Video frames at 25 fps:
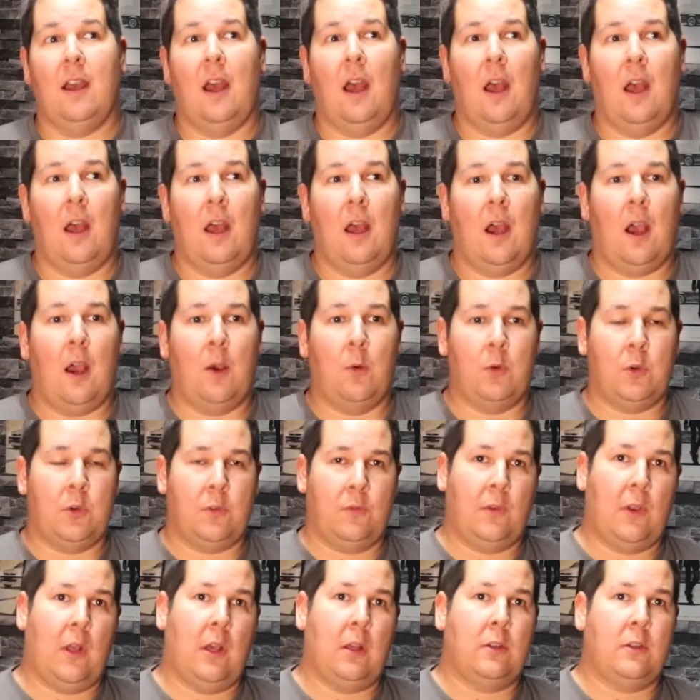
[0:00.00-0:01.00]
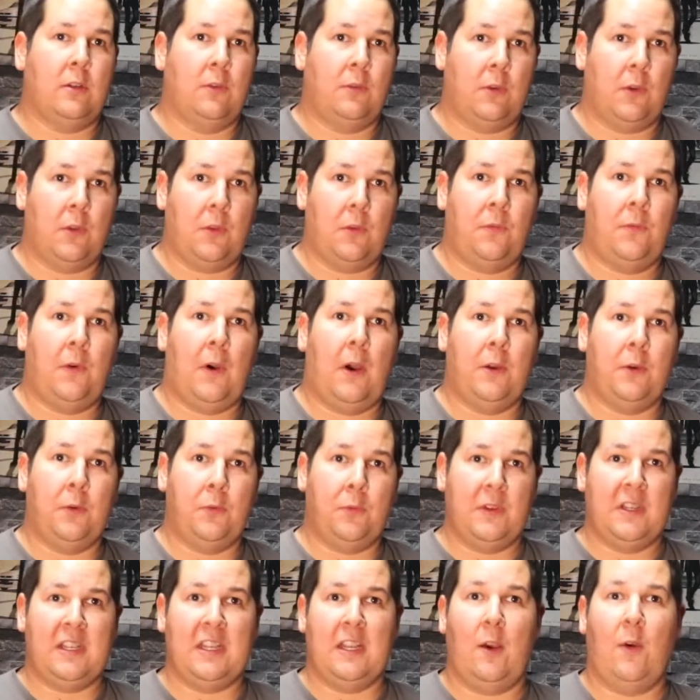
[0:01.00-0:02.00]
I would have liked to have got the final
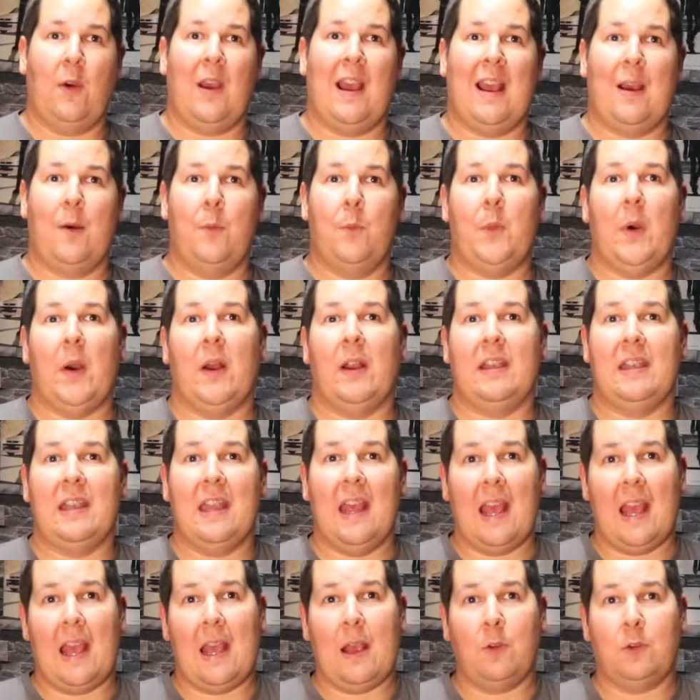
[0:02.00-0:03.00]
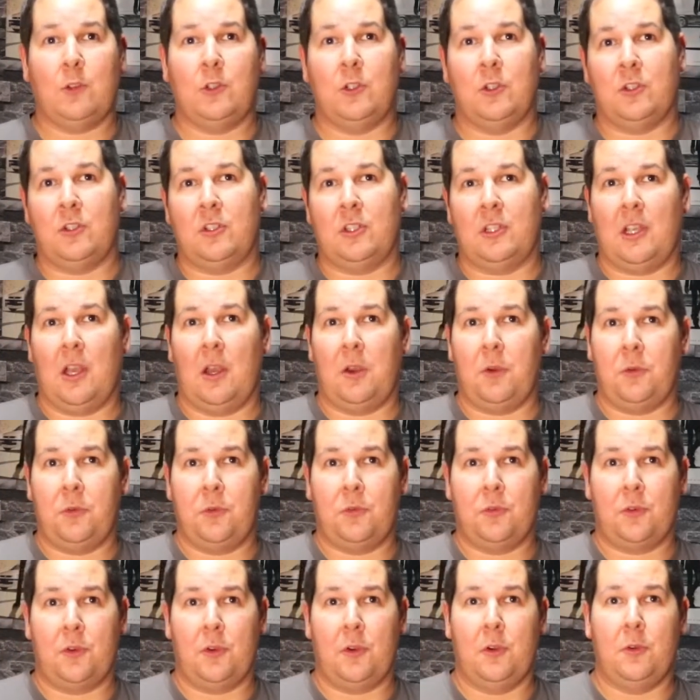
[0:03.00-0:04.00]
video out by now just to go
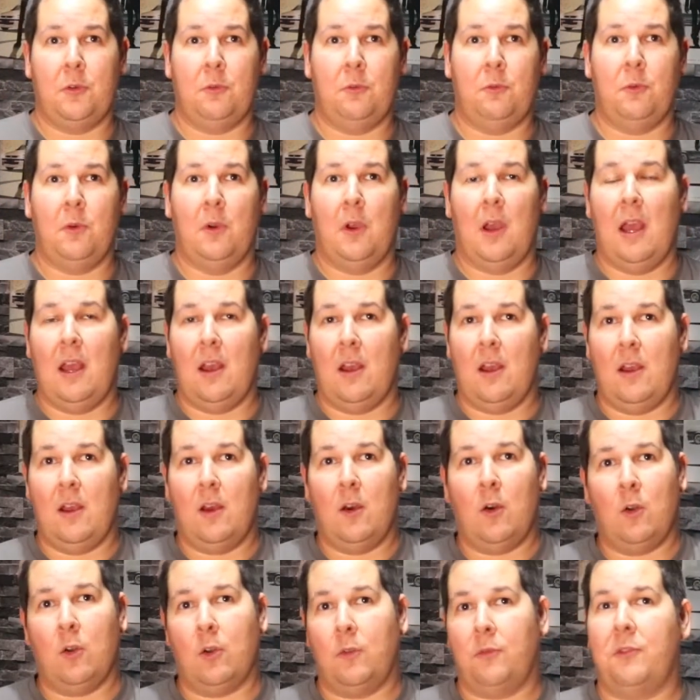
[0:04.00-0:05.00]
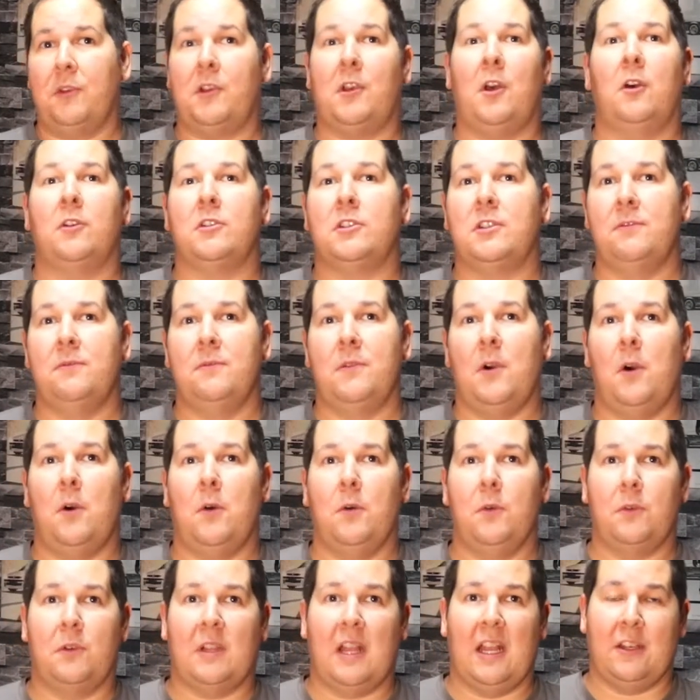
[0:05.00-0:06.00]
through all of the costs
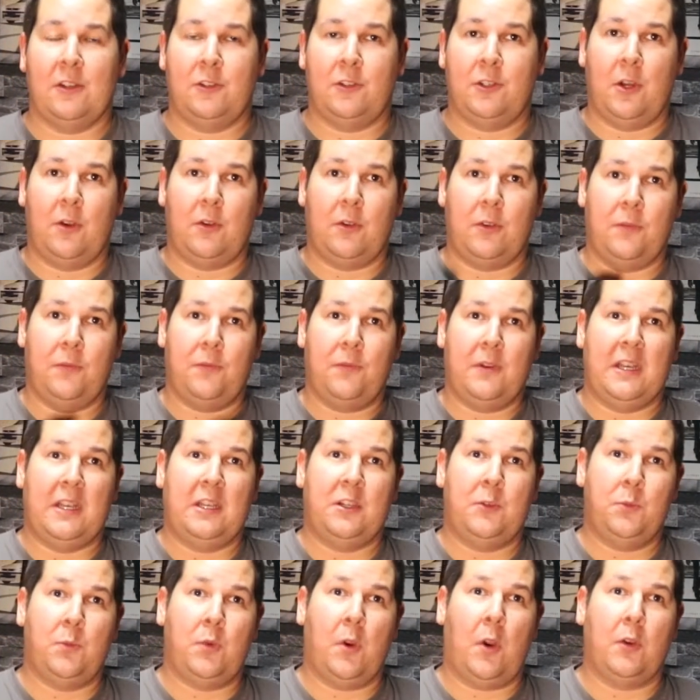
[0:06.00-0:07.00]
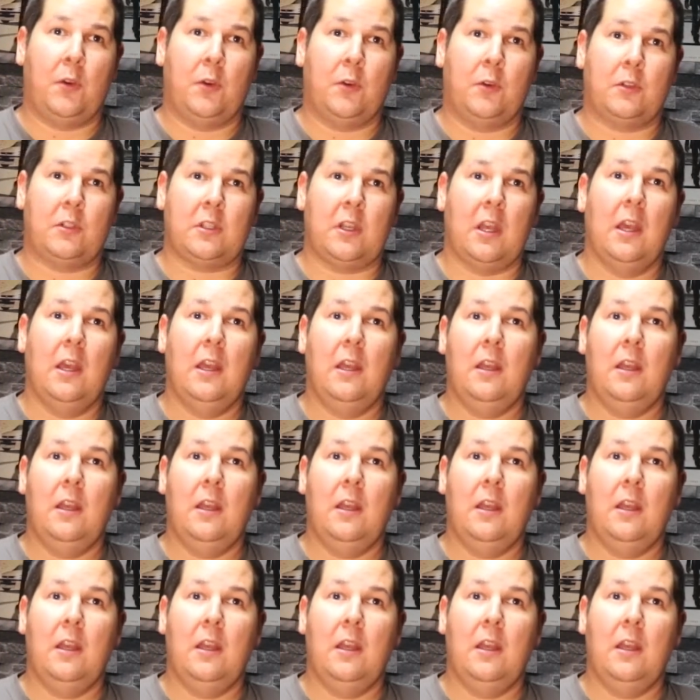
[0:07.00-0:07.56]
involved and show you the finished product.